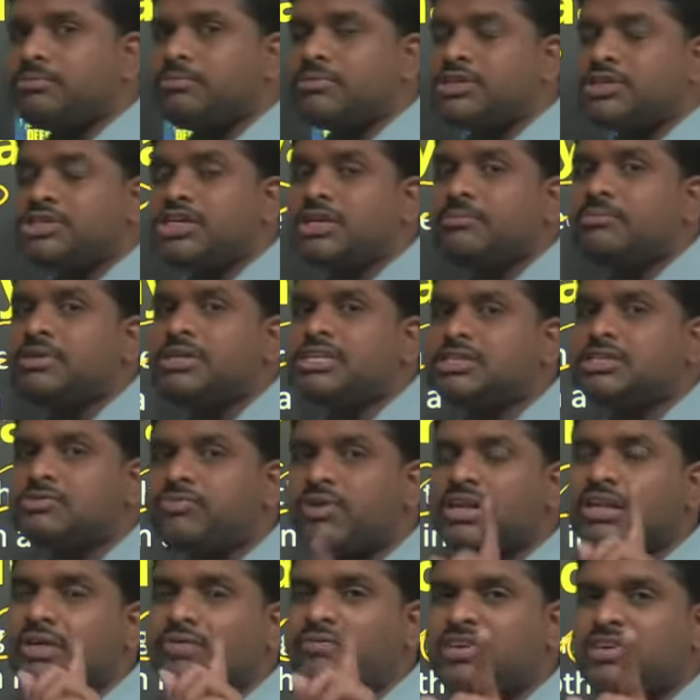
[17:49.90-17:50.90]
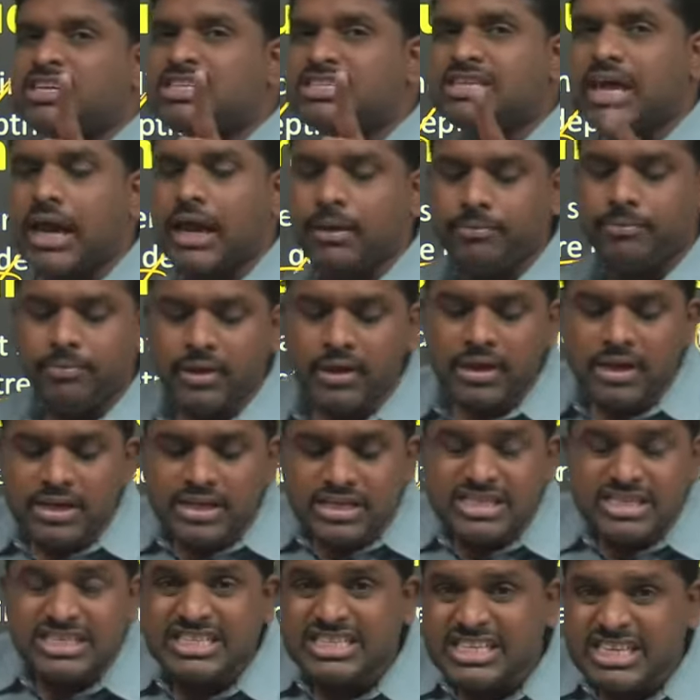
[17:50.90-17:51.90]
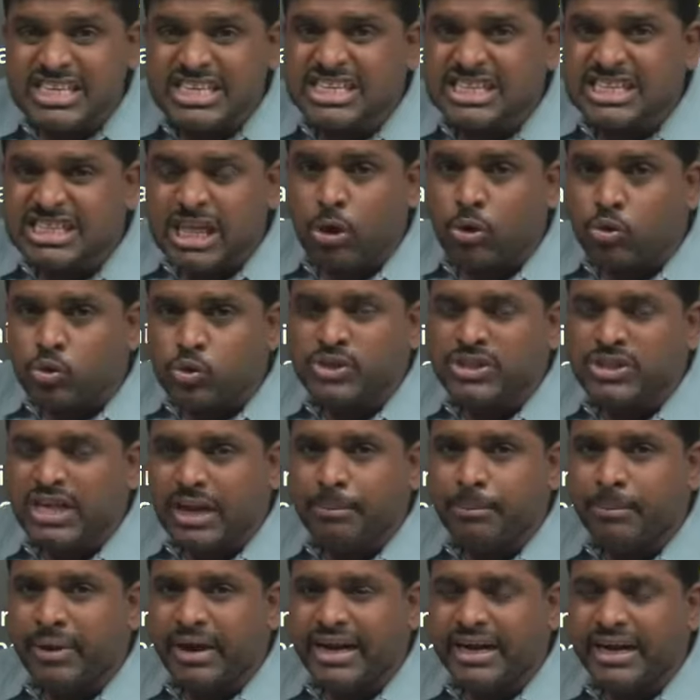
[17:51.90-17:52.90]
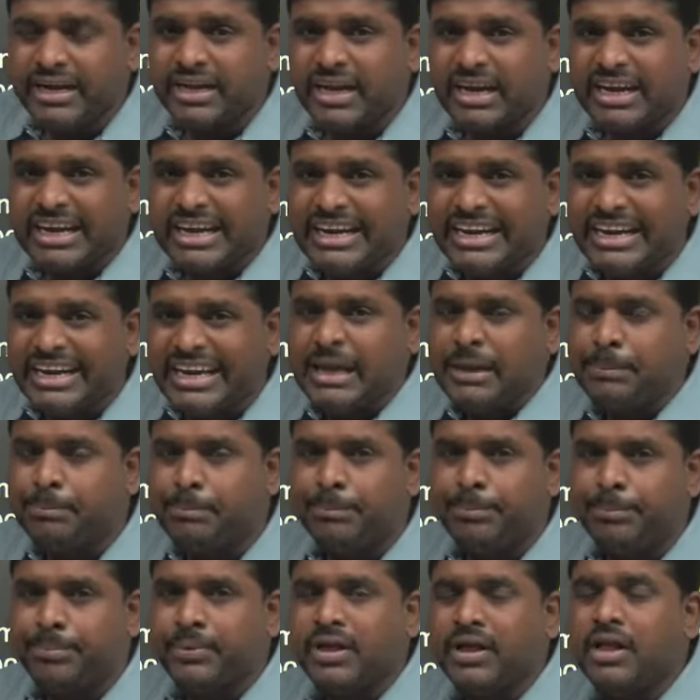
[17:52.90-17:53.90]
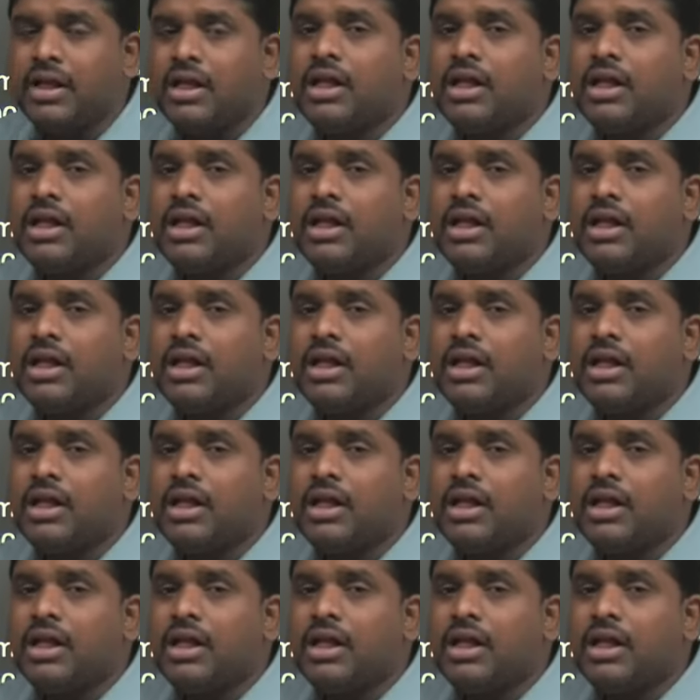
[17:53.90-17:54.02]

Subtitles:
mission, means for the first time 6,000 meter deep